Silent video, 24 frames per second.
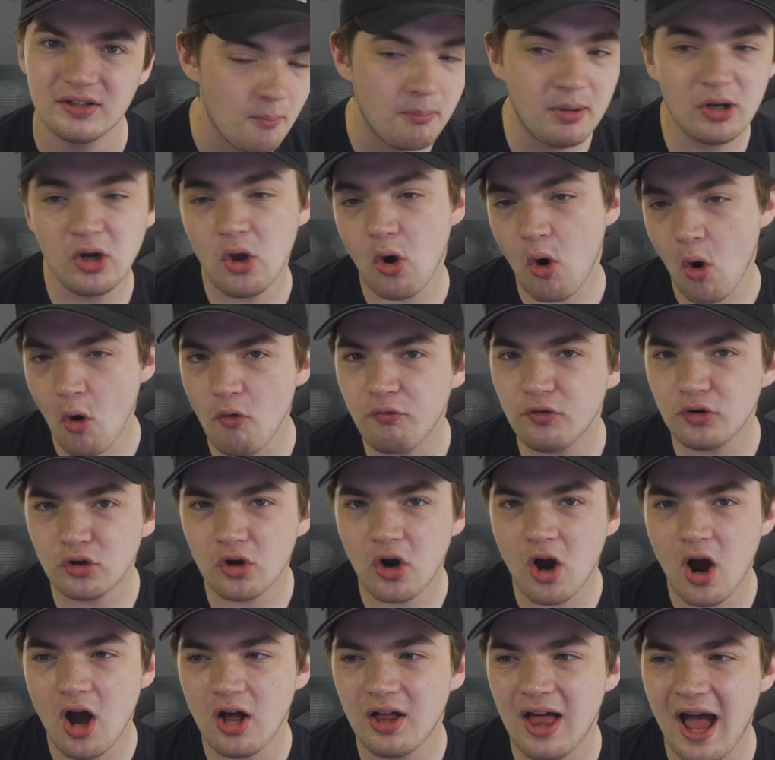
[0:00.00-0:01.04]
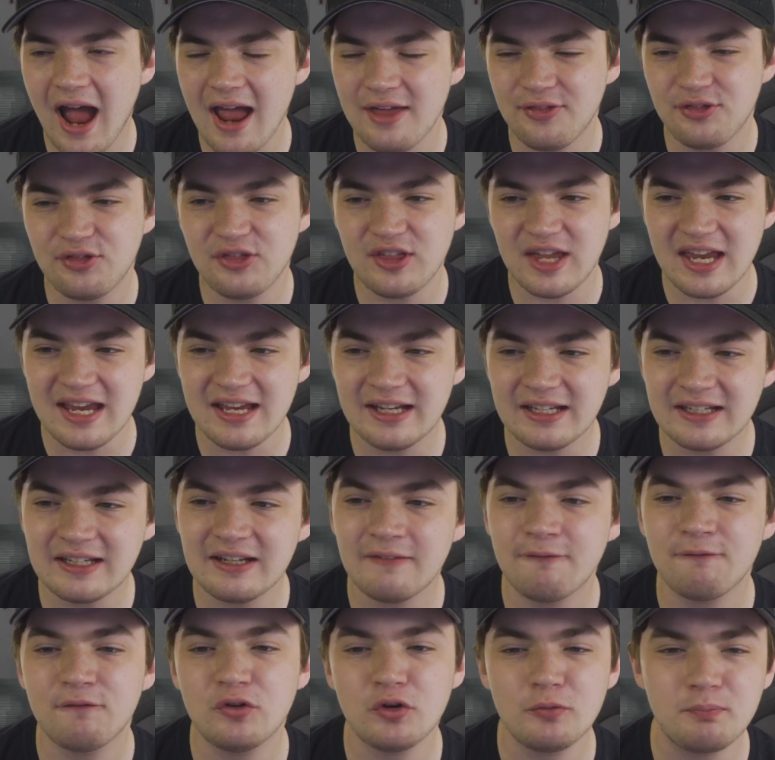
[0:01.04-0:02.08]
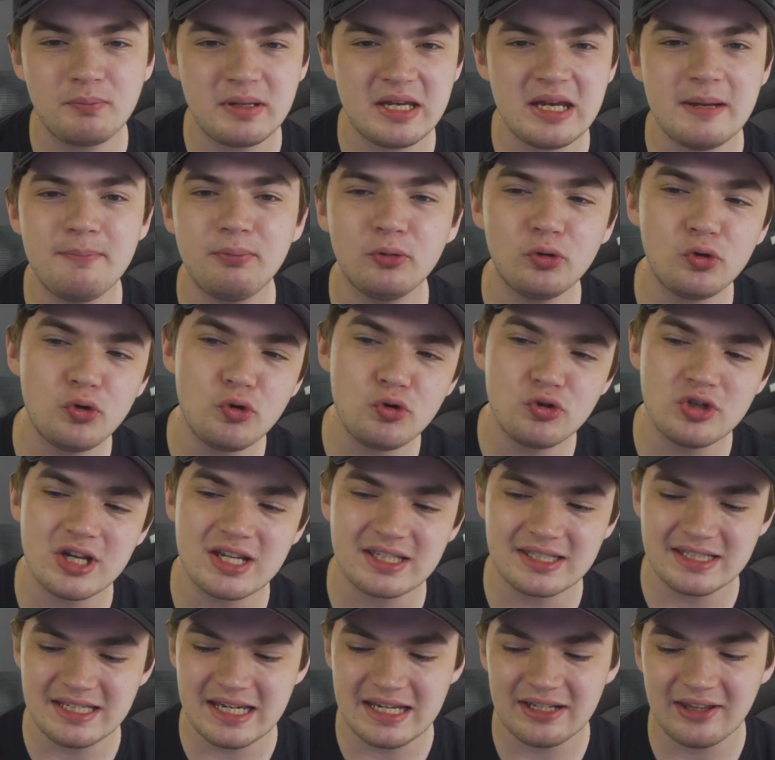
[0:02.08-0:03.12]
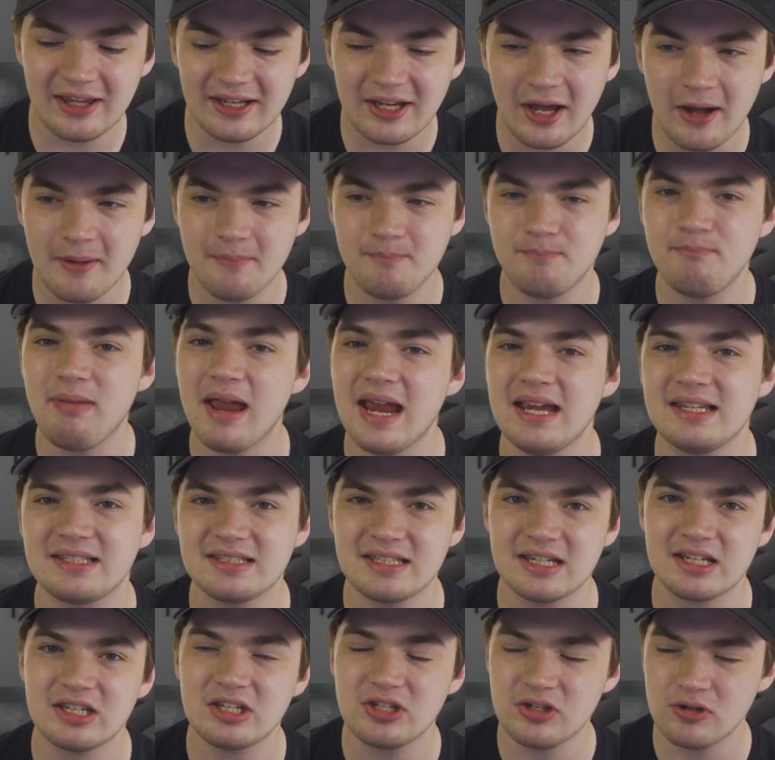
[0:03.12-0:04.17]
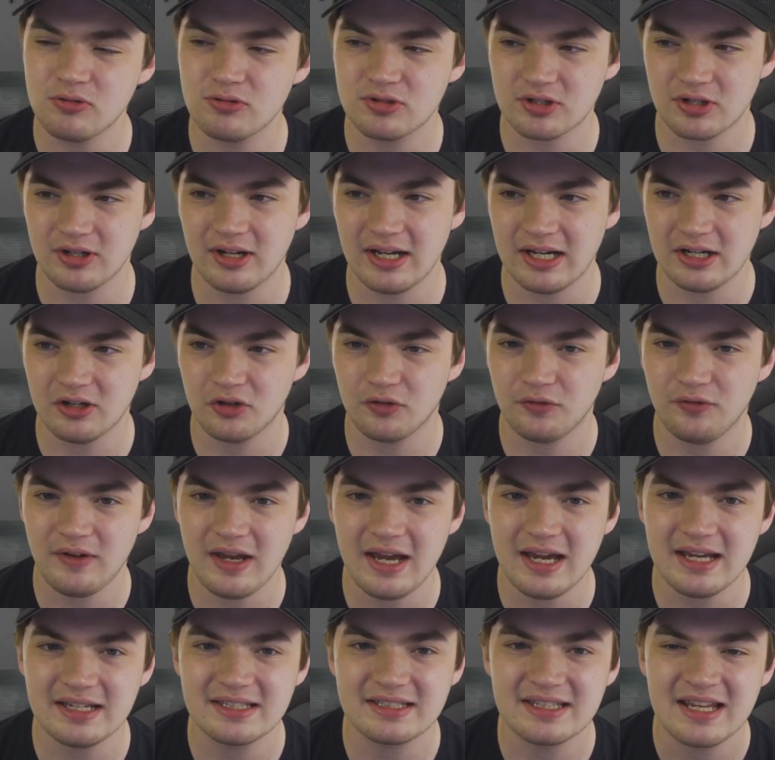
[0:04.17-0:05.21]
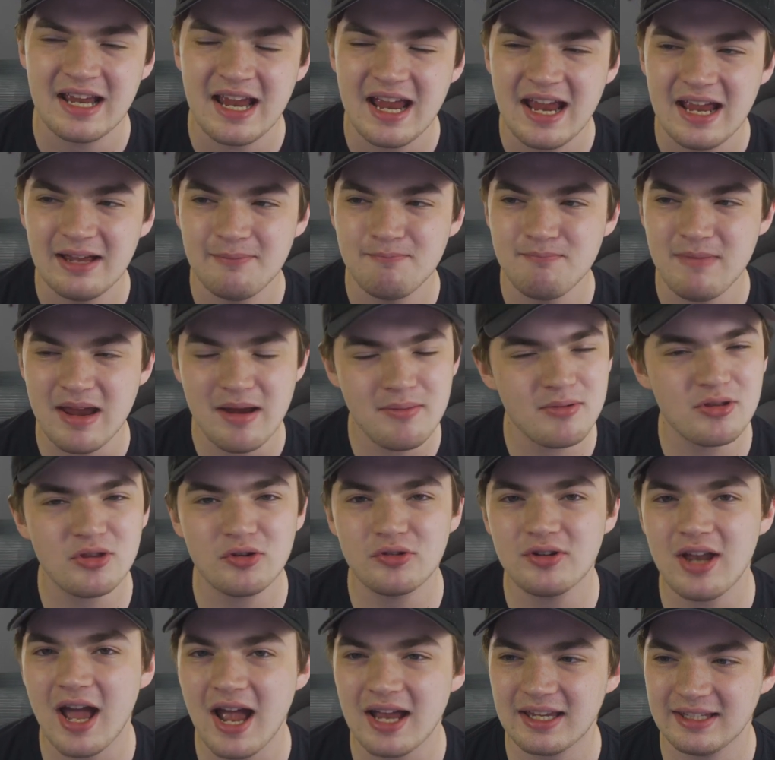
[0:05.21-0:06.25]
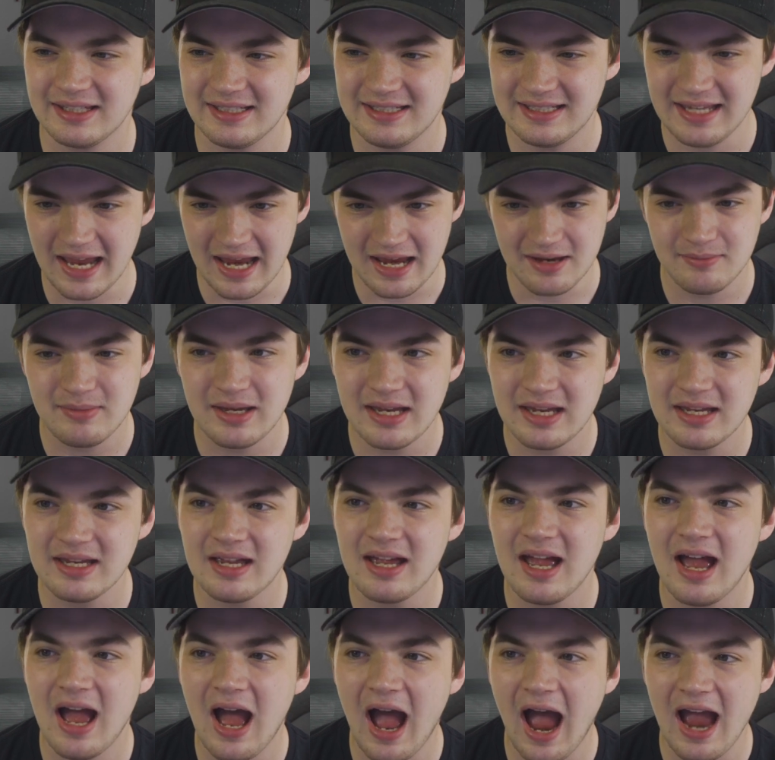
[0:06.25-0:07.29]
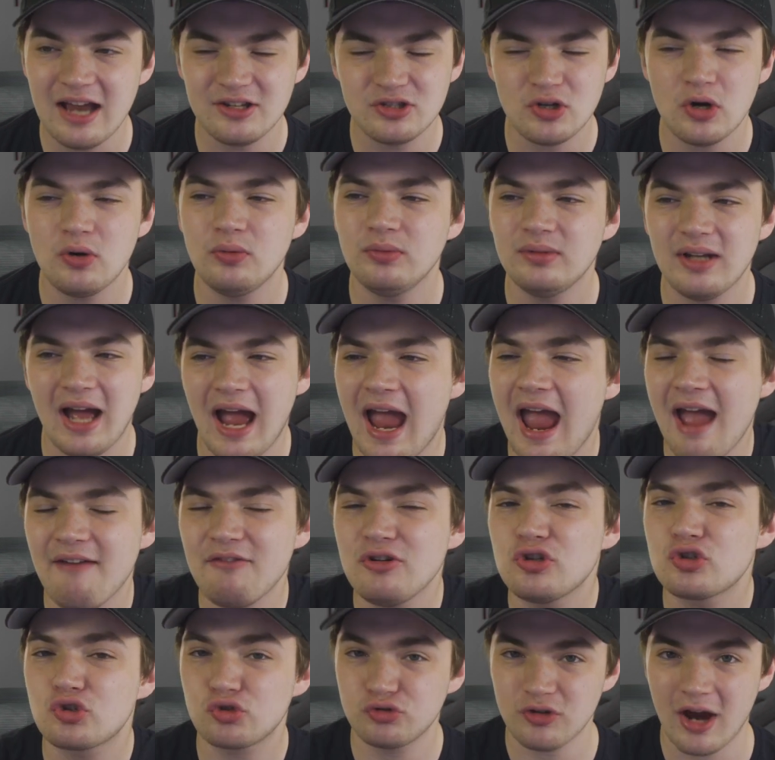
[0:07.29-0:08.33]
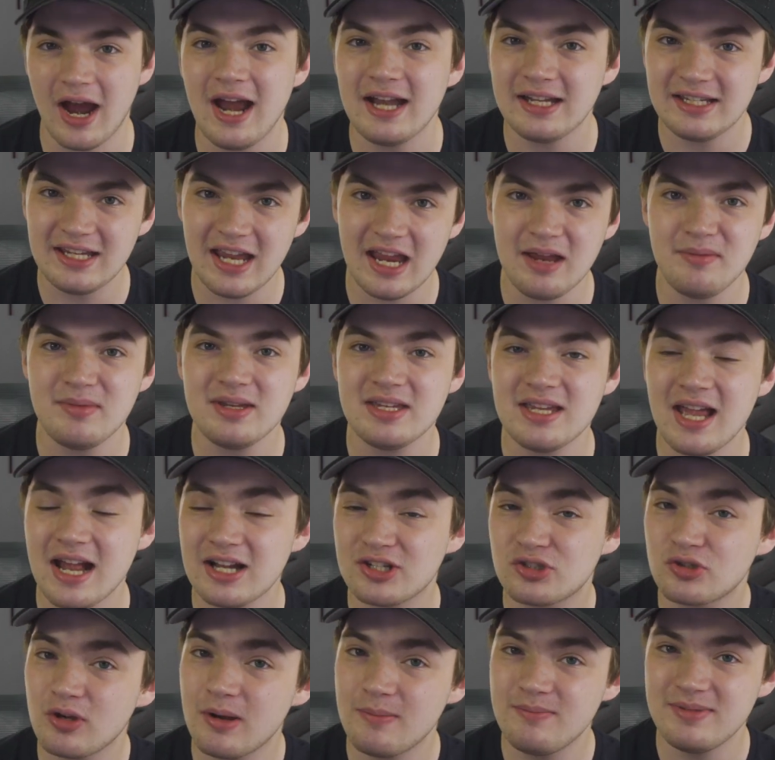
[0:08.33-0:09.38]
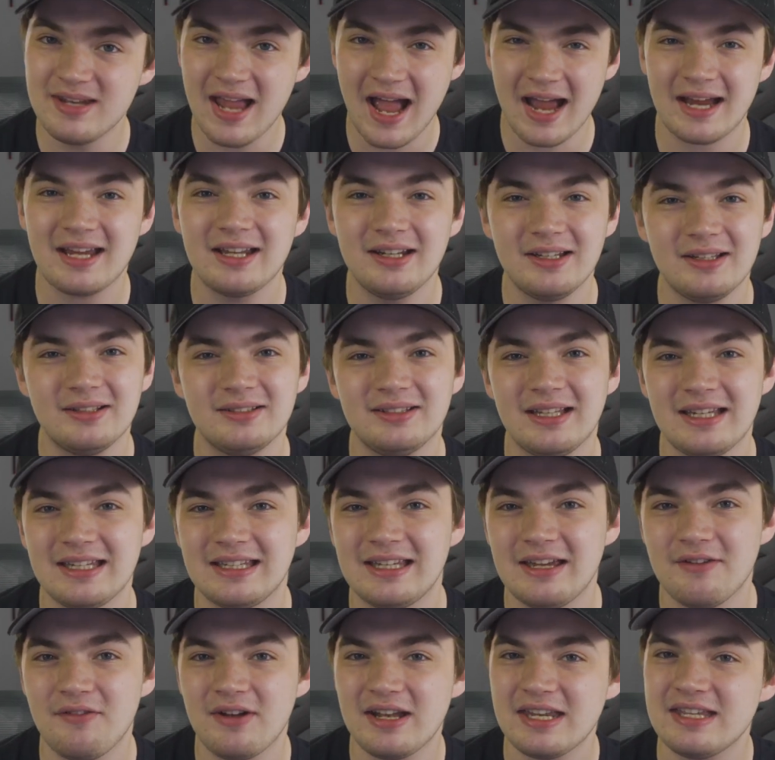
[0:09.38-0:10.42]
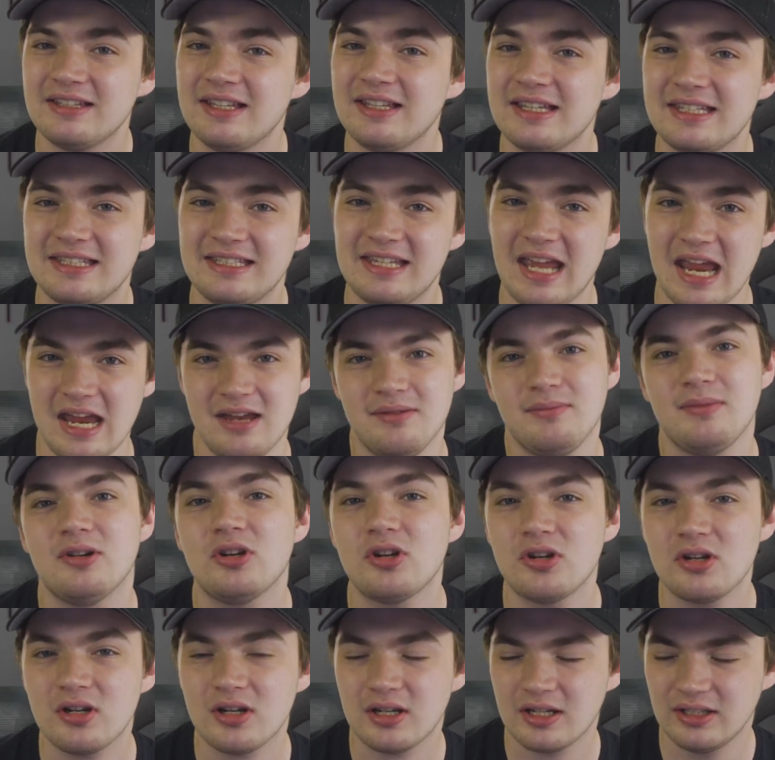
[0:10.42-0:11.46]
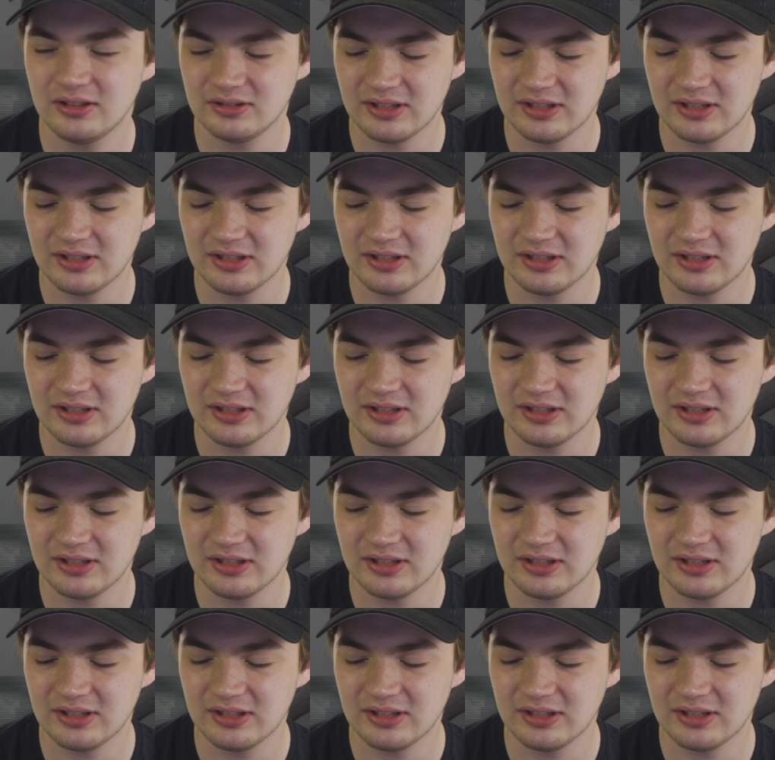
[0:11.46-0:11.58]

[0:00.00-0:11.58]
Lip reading: But overall, I think for people who just need, like, a basic user interface, maybe they're not gaming. I haven't tried gaming yet, so I'm not gonna, like, give any, like, gamer